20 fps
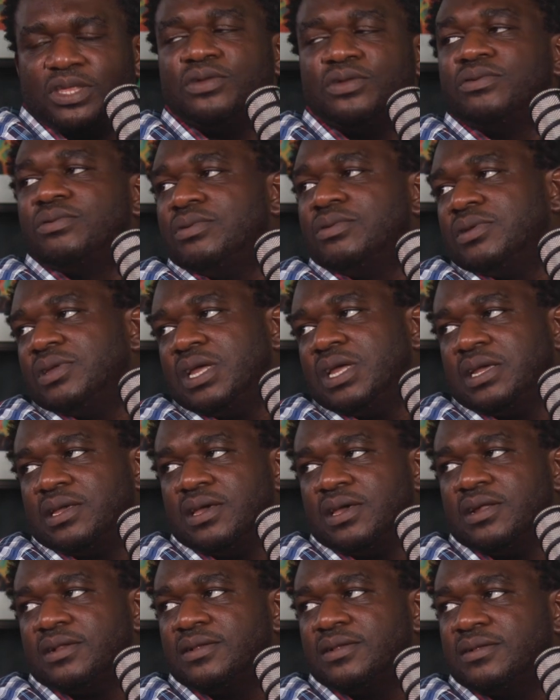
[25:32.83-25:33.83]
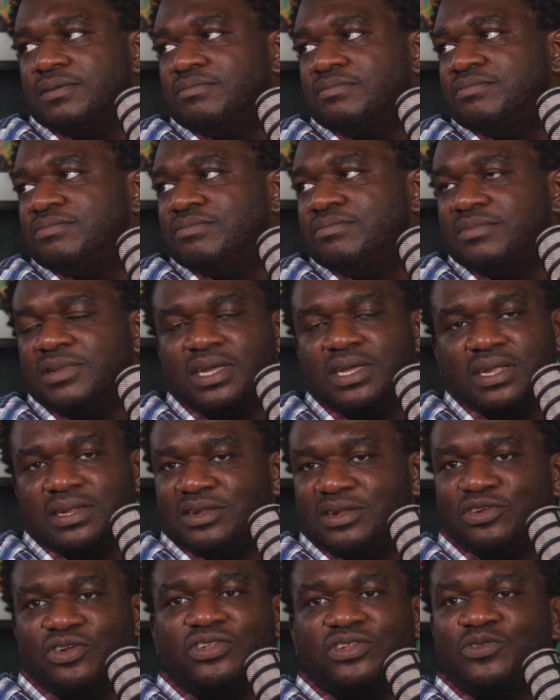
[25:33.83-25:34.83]
I guess
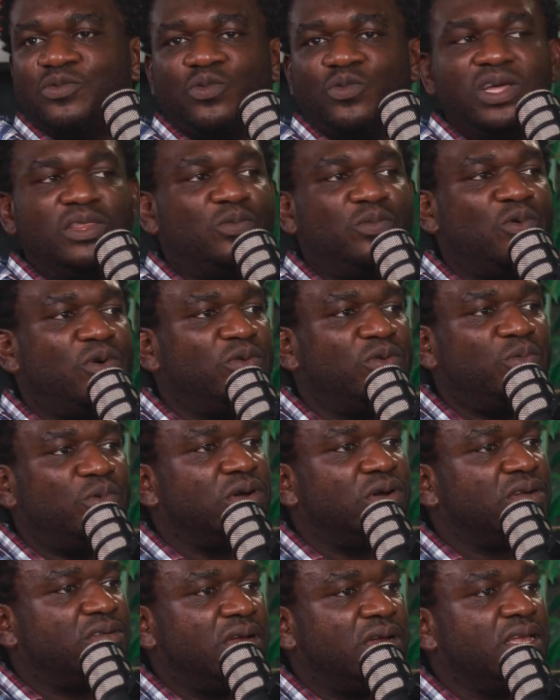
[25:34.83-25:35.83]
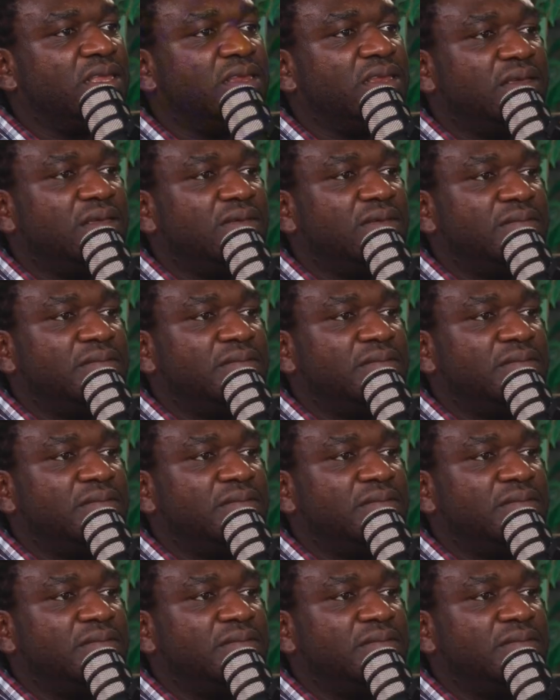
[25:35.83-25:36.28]
it's just the way the world works, right?